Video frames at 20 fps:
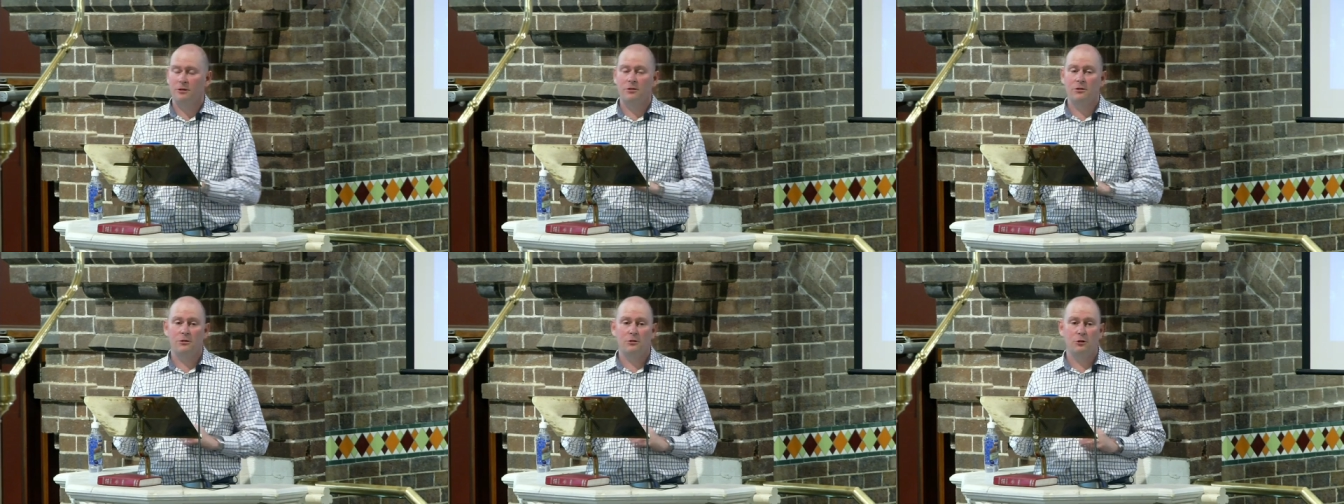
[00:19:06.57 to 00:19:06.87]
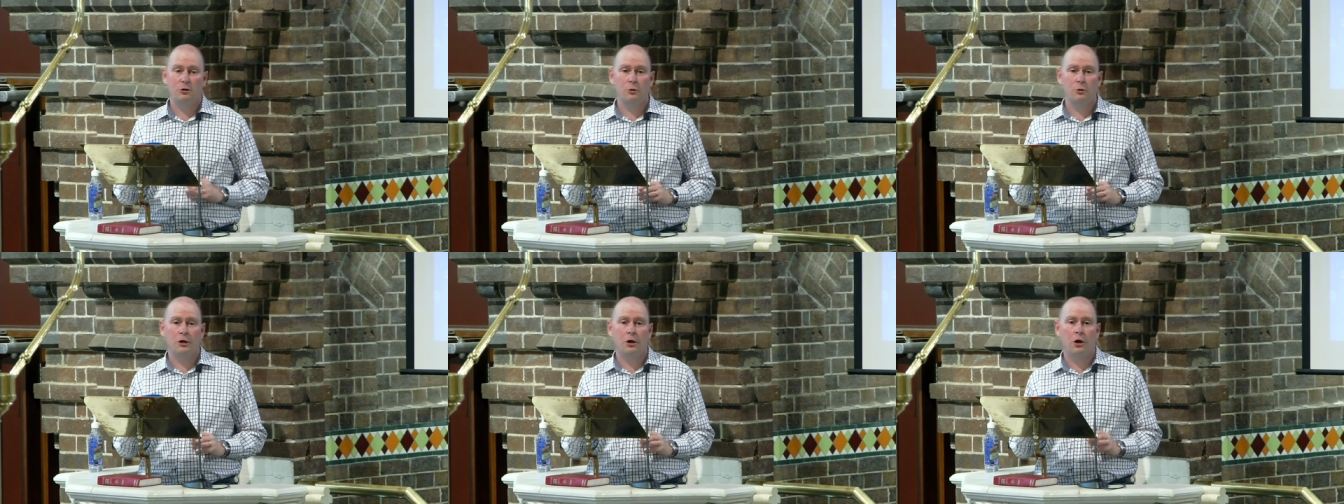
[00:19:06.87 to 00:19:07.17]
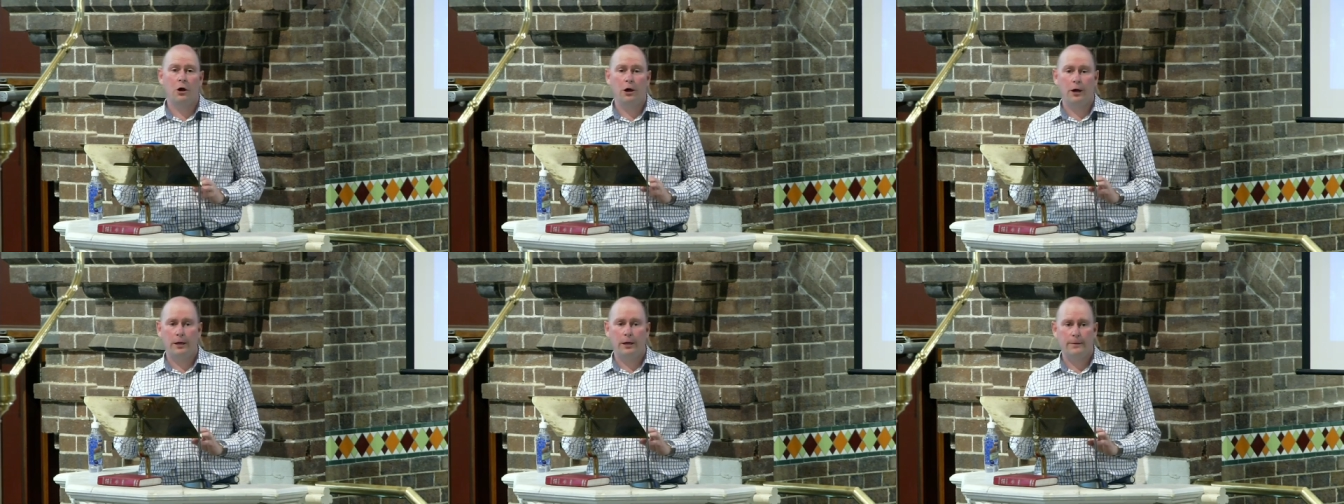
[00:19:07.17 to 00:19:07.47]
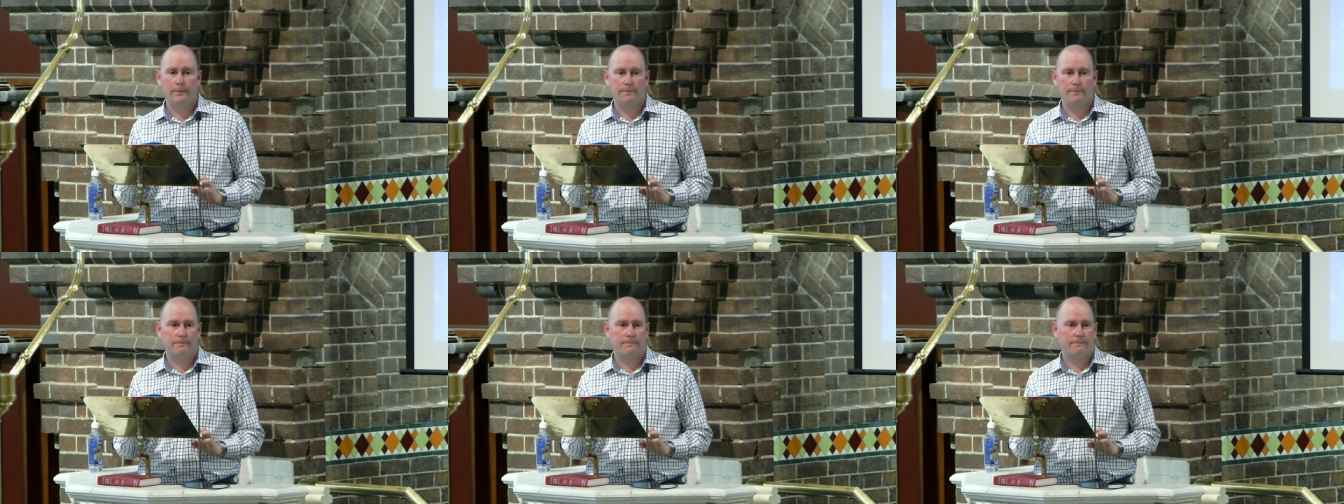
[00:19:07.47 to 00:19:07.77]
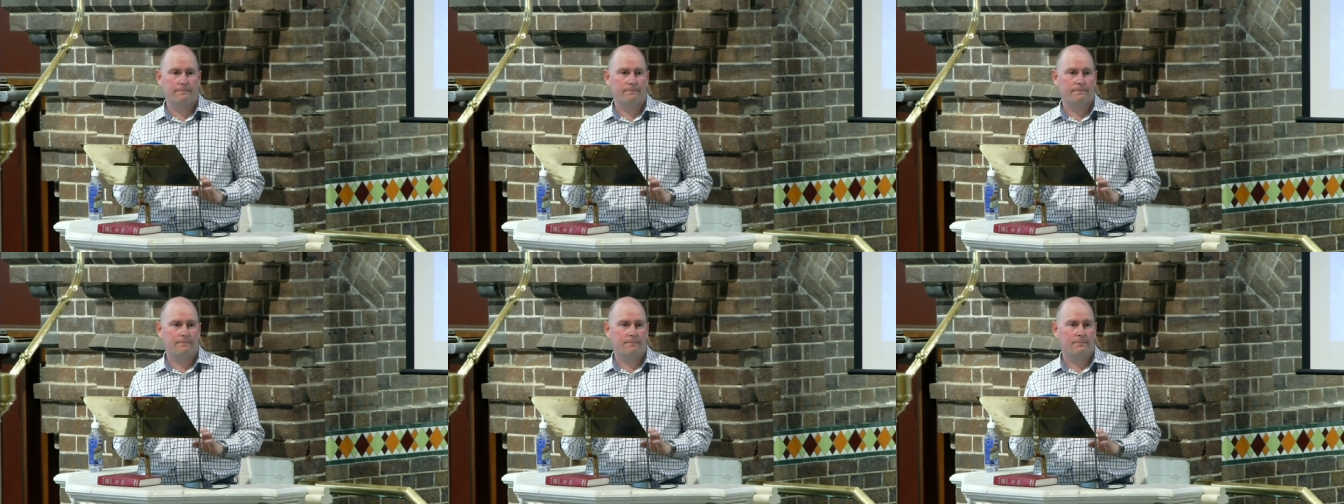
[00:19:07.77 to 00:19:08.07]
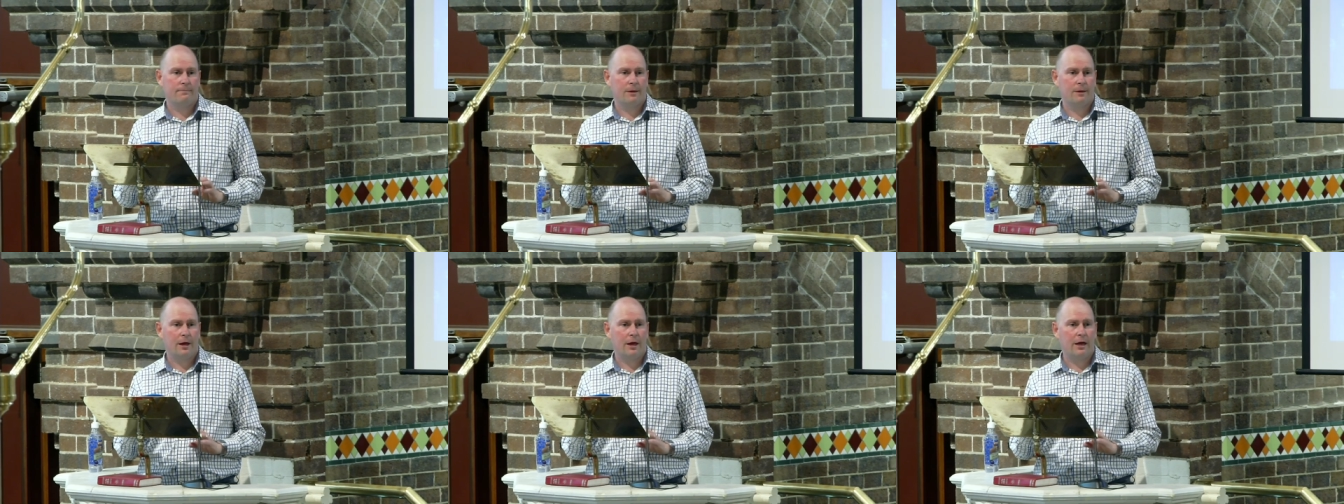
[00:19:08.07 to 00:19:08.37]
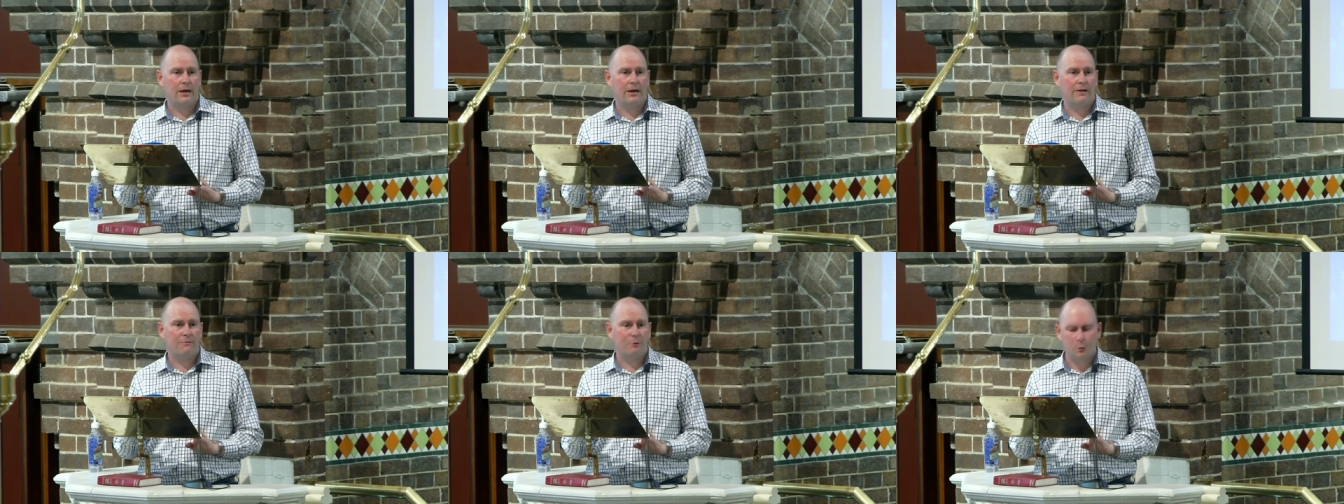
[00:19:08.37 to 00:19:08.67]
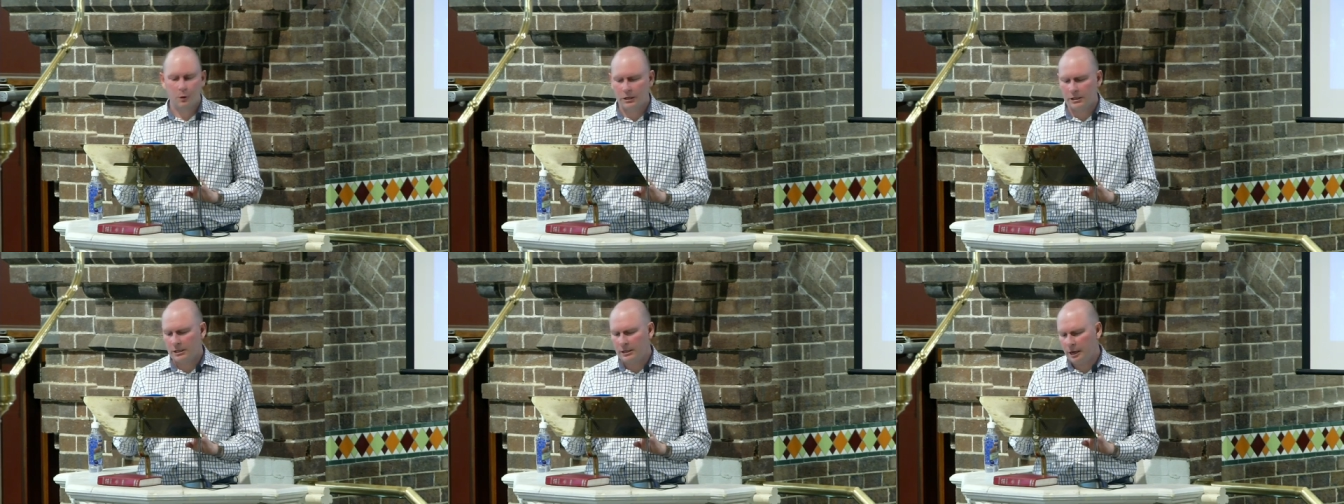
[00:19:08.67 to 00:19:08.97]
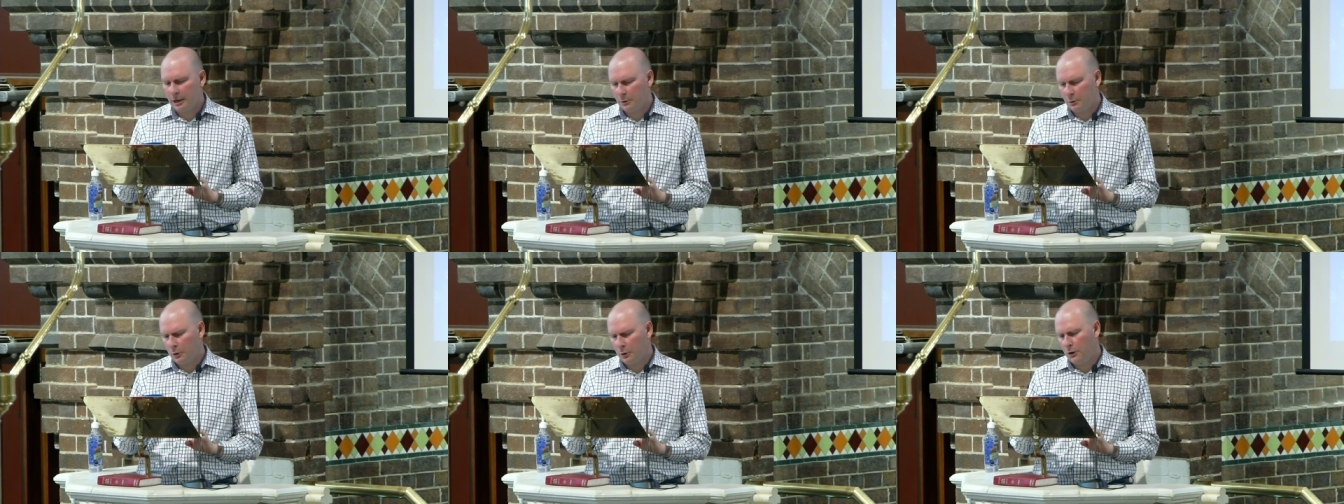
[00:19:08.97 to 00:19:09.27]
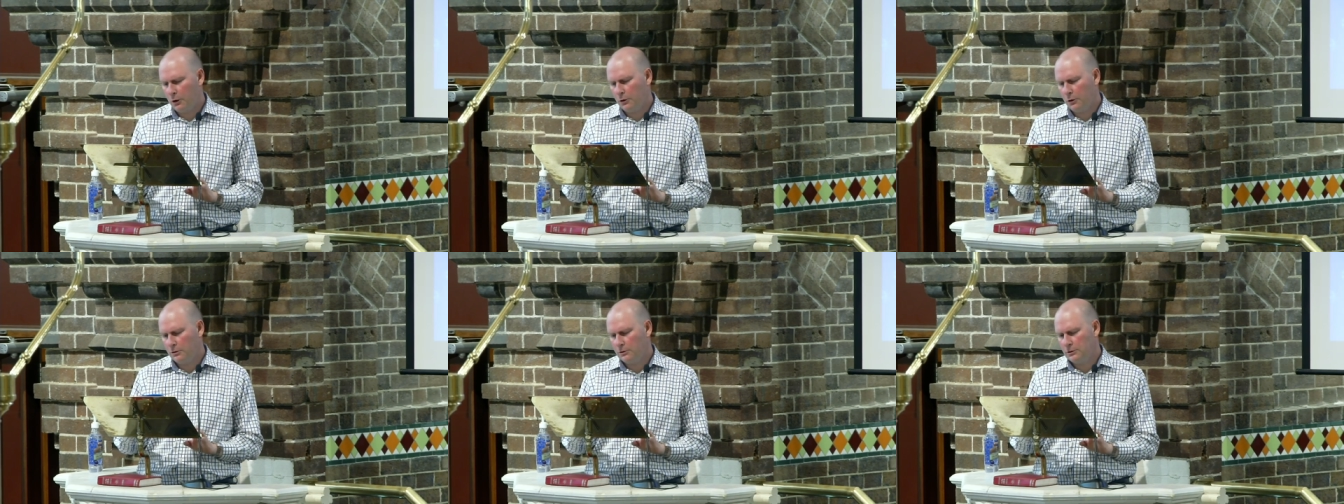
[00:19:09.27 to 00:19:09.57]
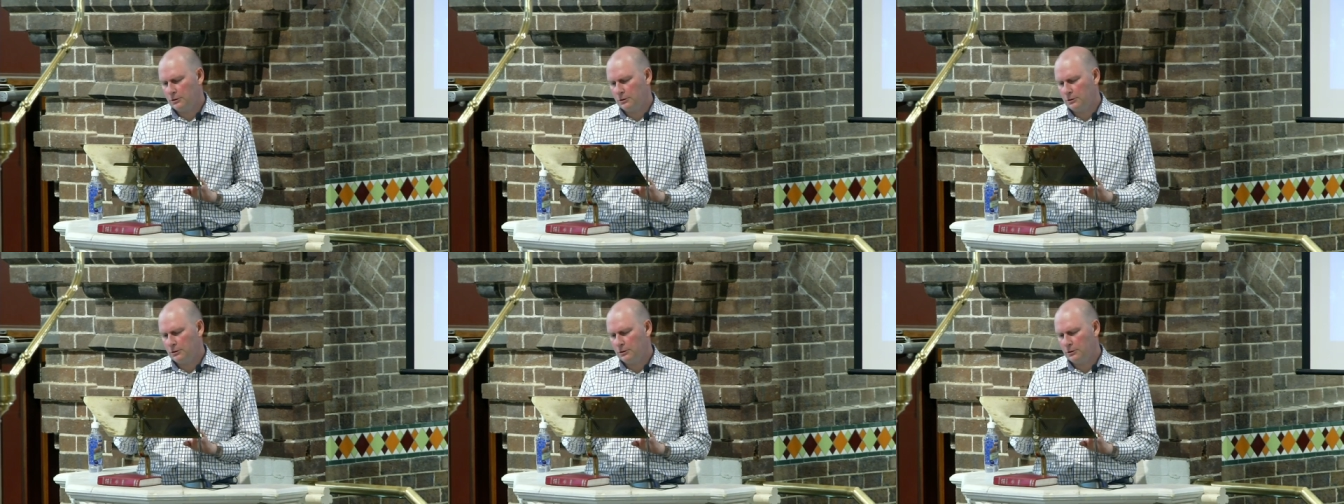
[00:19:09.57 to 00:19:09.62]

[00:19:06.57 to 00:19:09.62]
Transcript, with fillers: you and I and everyone in our world.